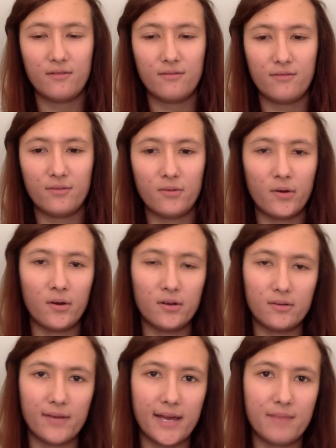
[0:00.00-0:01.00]
Royal
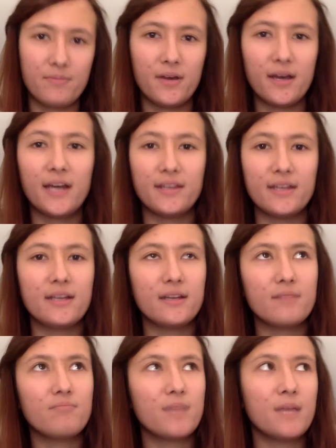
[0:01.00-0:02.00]
Holloway, but I think
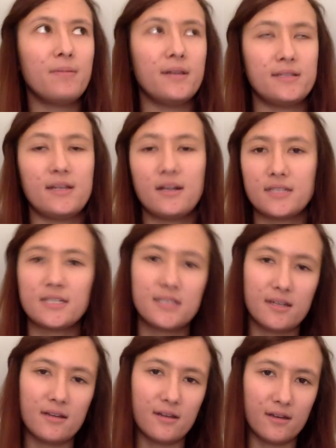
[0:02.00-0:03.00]
people are starting
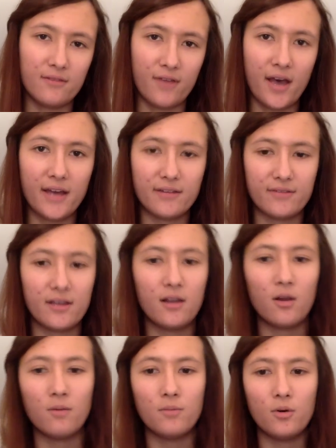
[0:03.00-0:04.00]
to have heard of it a
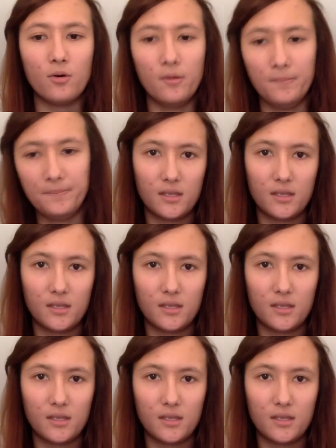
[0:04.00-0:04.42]
lot more.